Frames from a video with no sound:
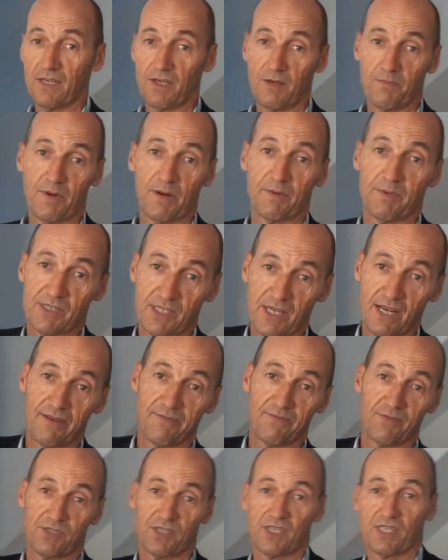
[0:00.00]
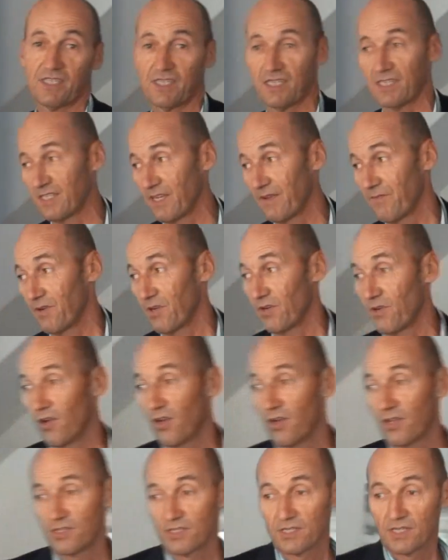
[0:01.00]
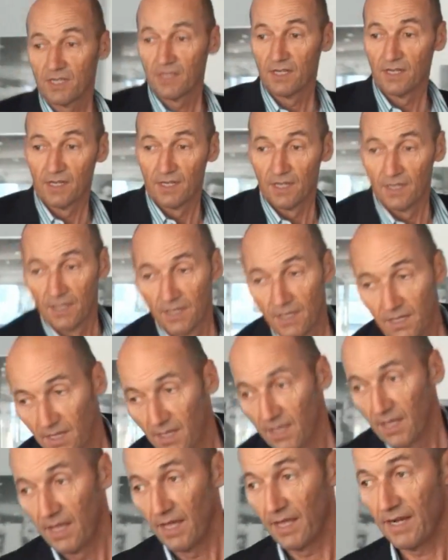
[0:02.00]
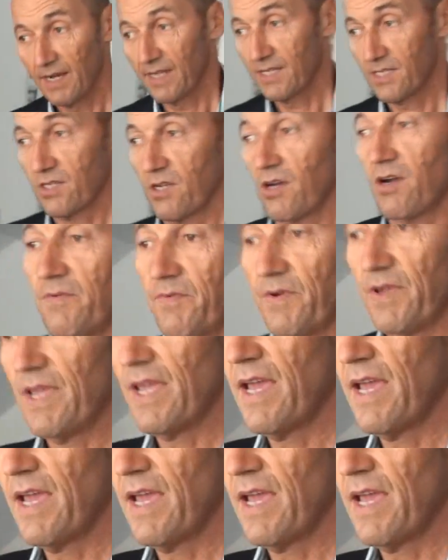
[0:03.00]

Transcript: and you probably sell them for $60, $70. And let's go over